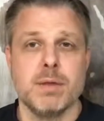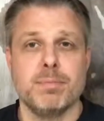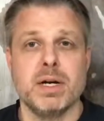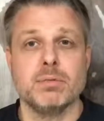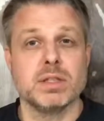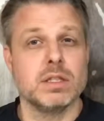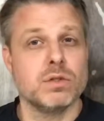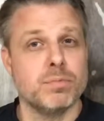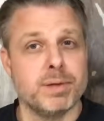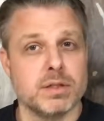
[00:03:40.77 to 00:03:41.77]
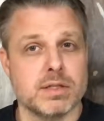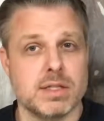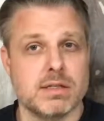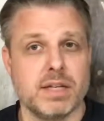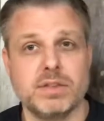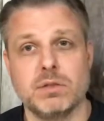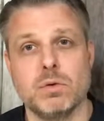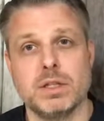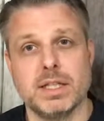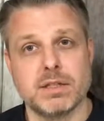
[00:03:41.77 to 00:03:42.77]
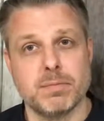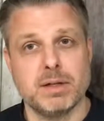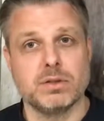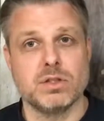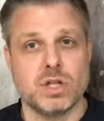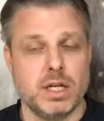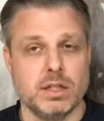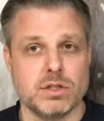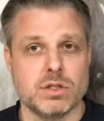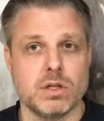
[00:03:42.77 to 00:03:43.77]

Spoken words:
But with the new bill C-71, that's about to change.